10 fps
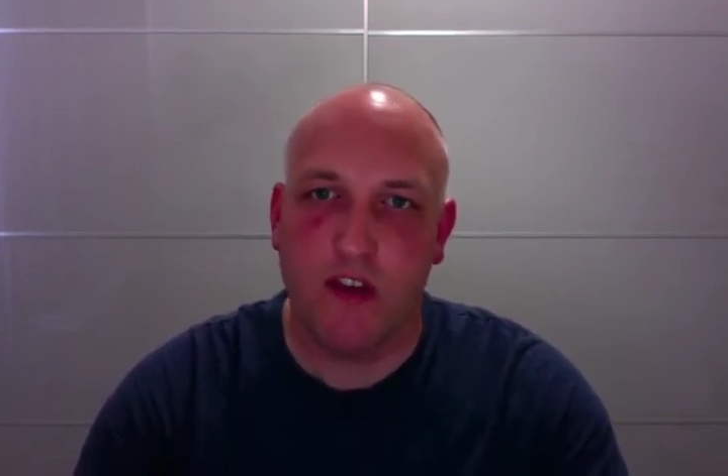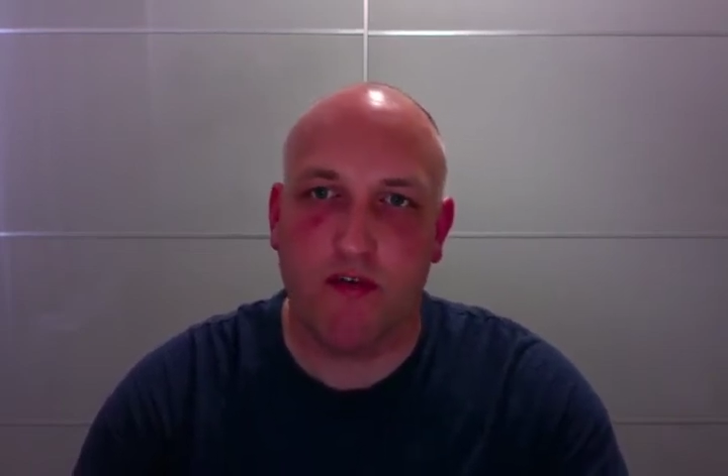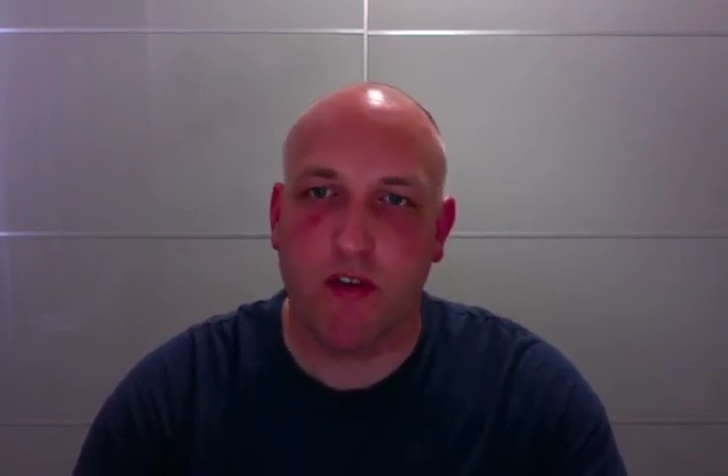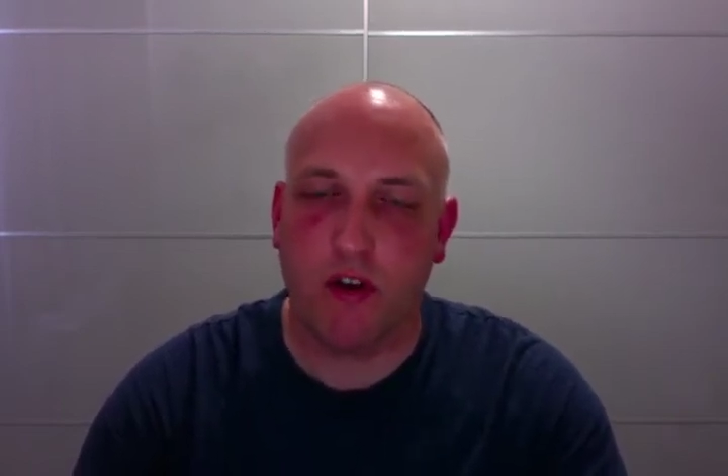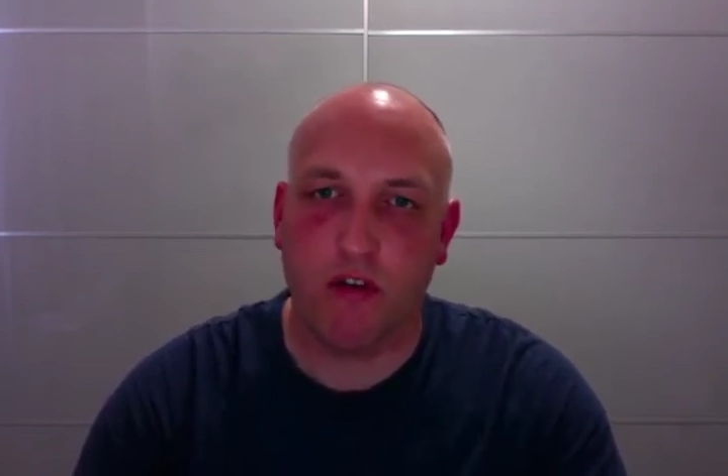
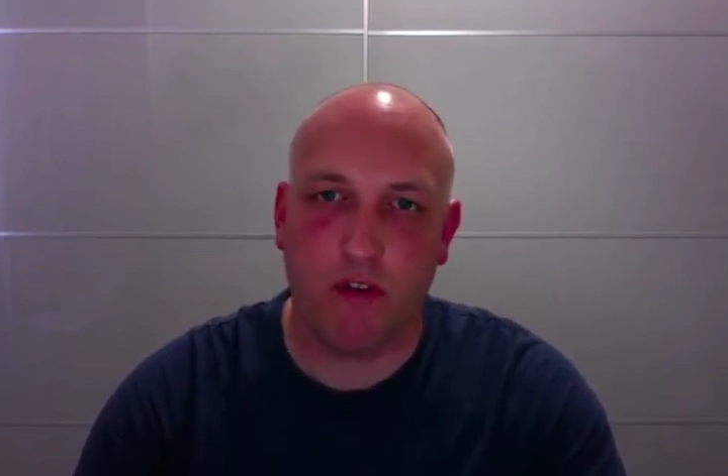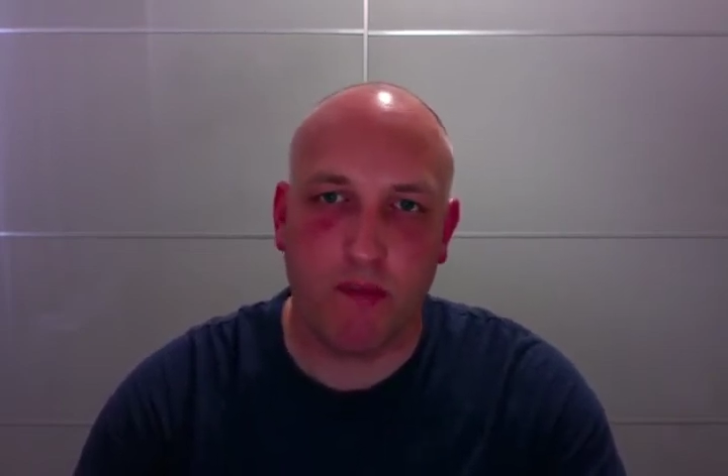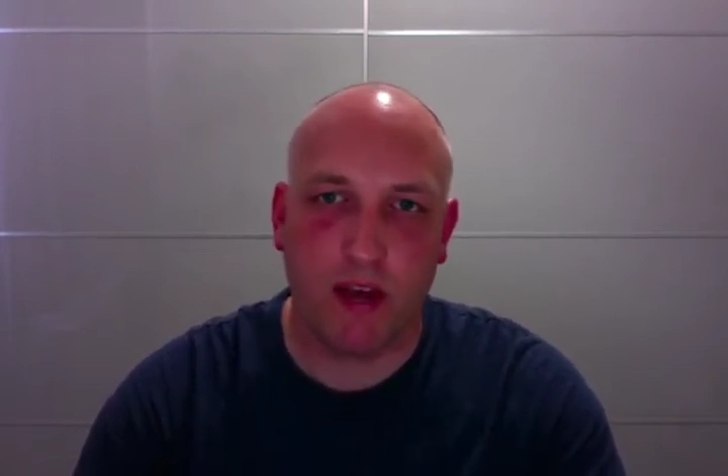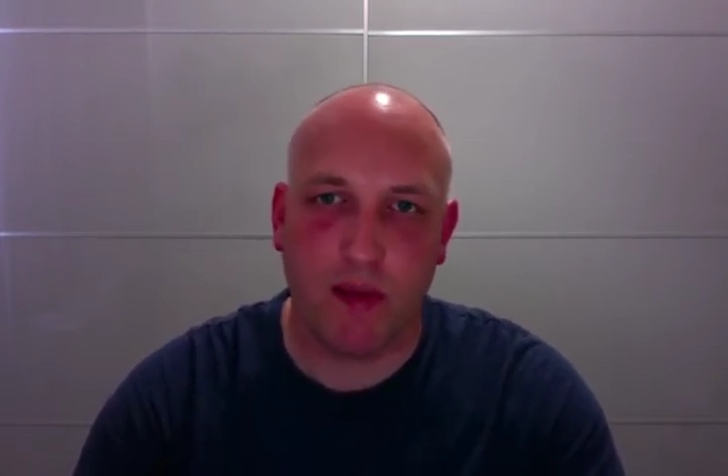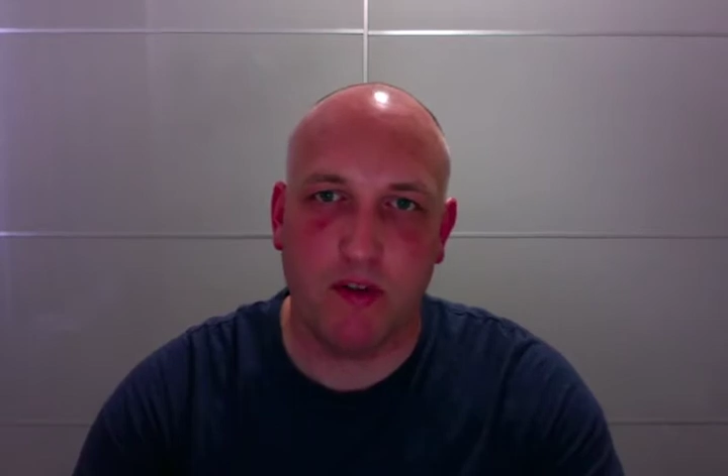for recovering
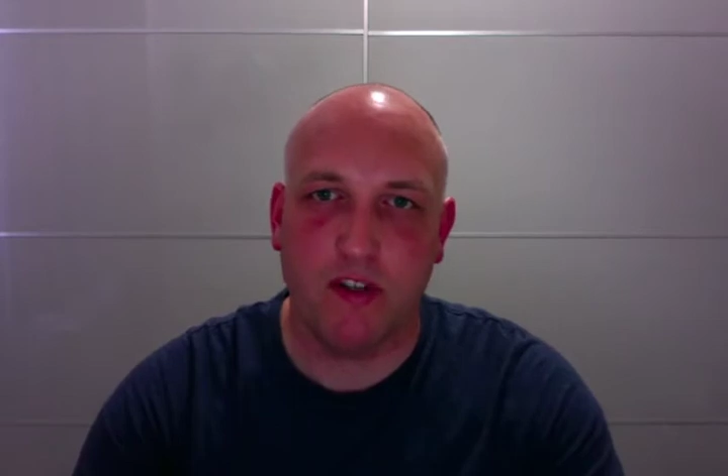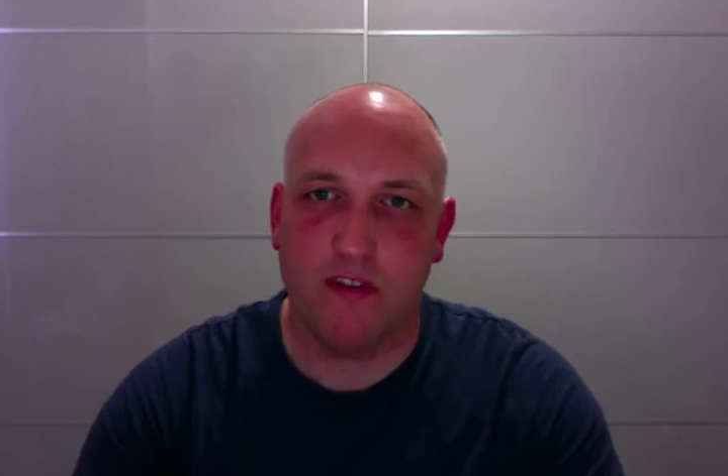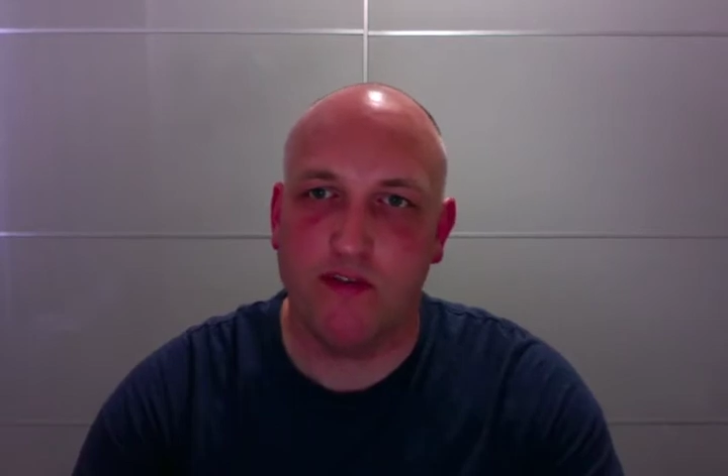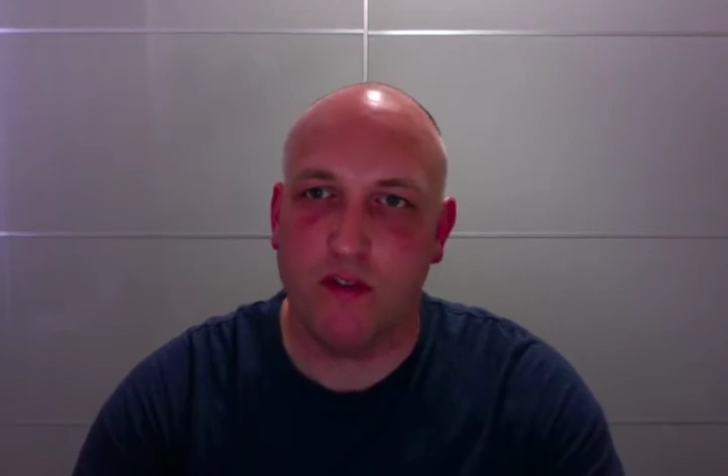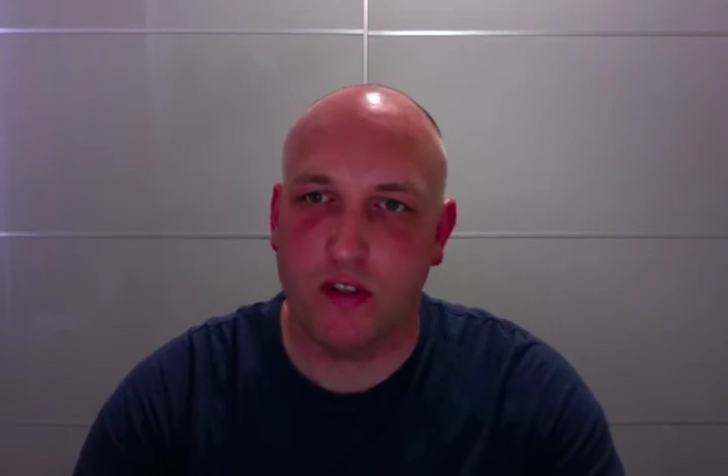payment of
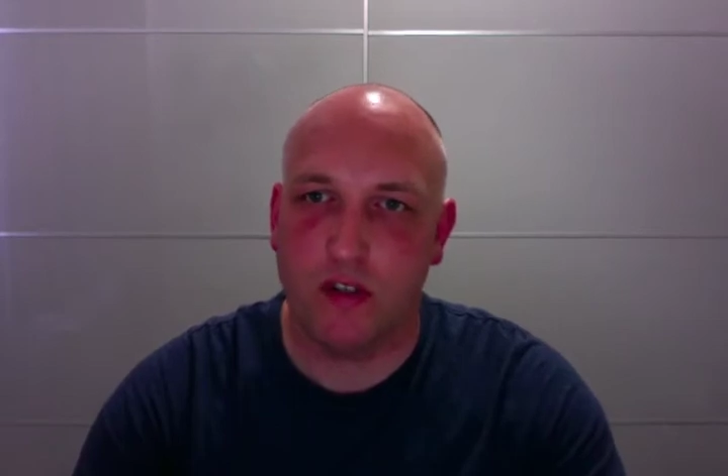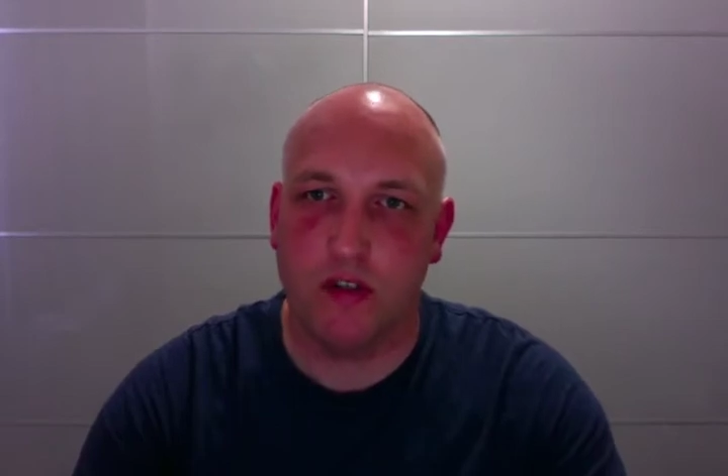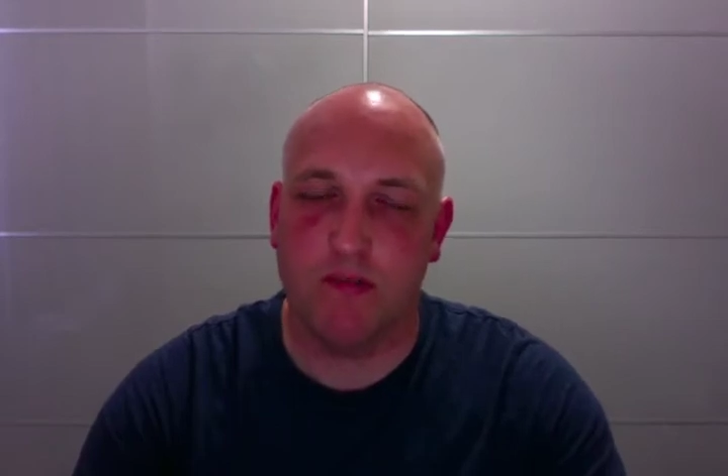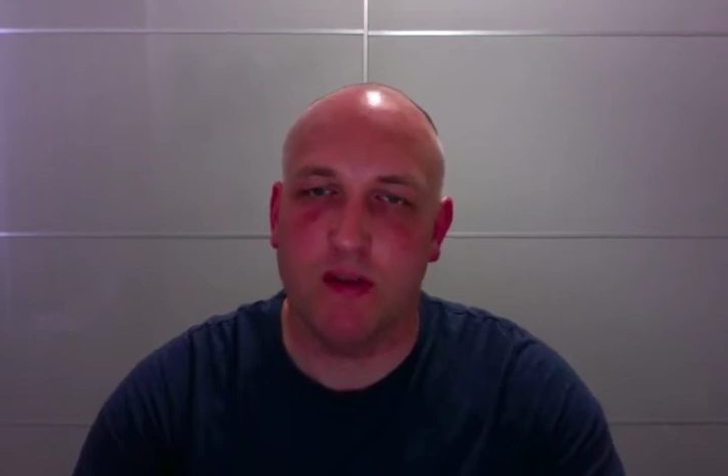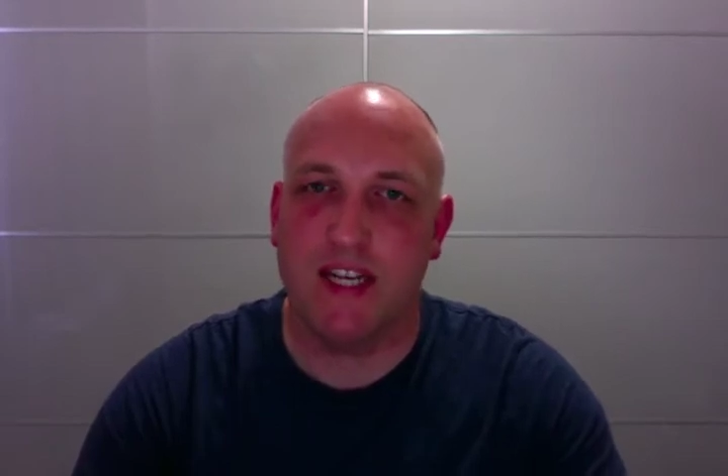
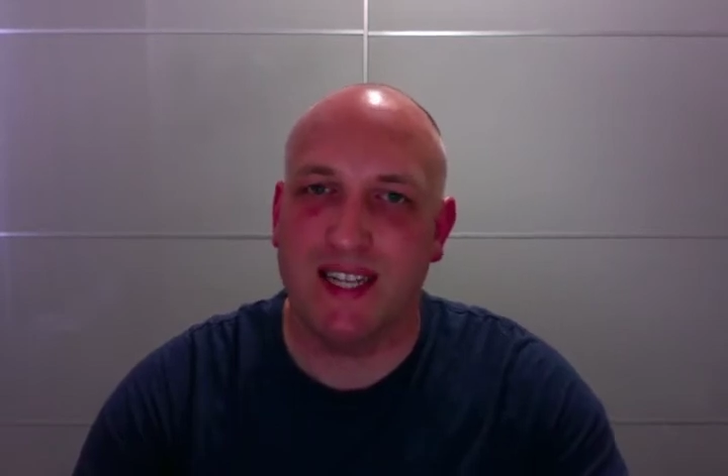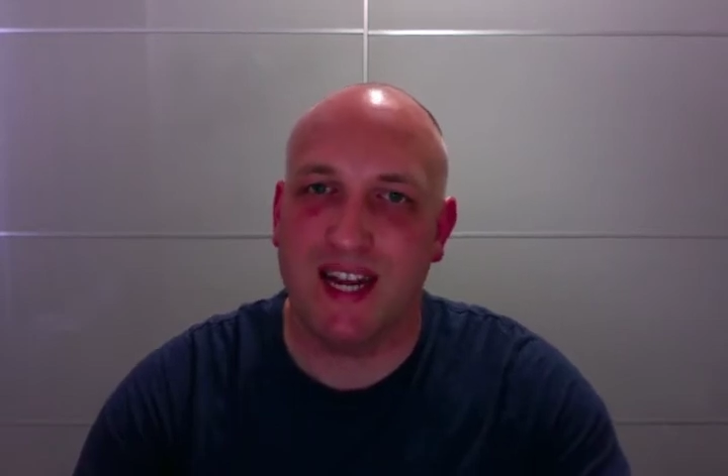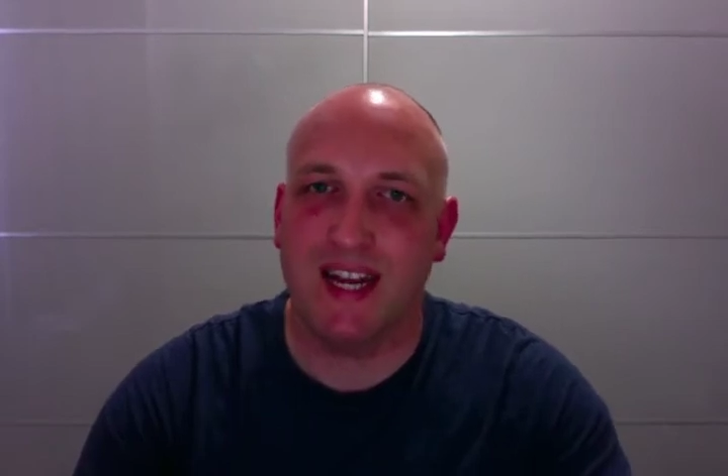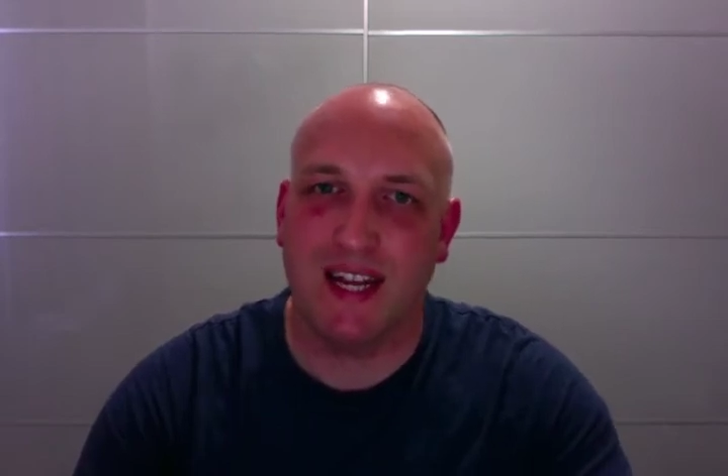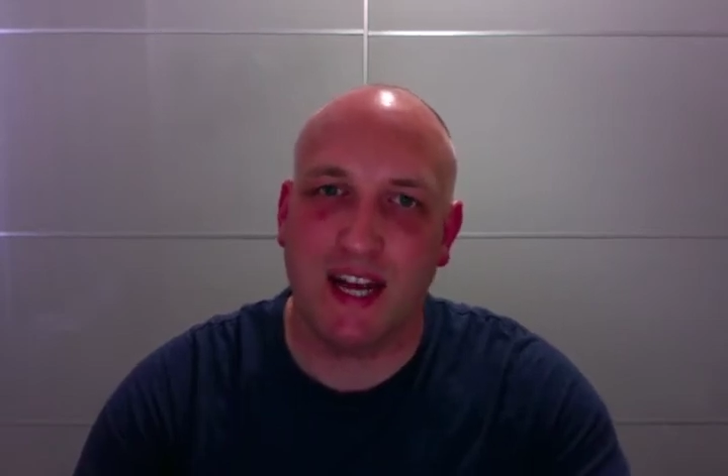invoices and
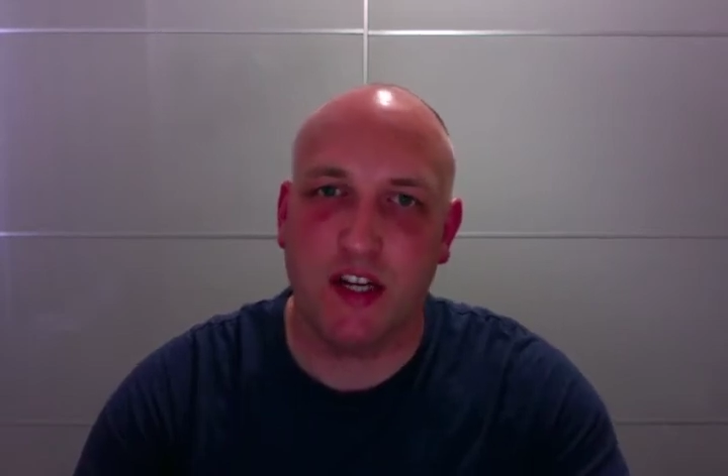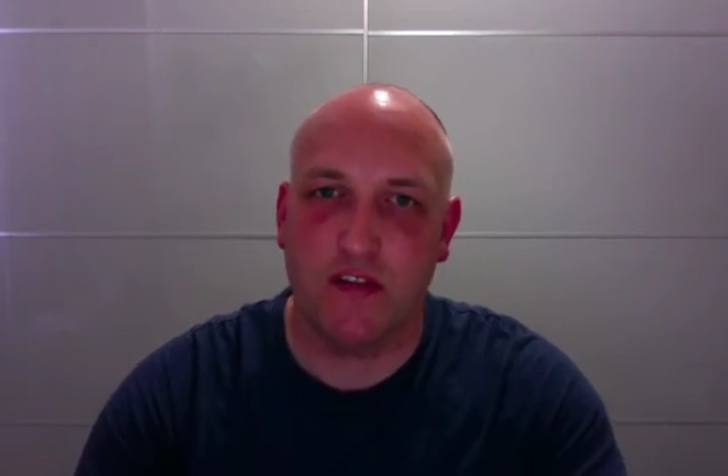maintaining cash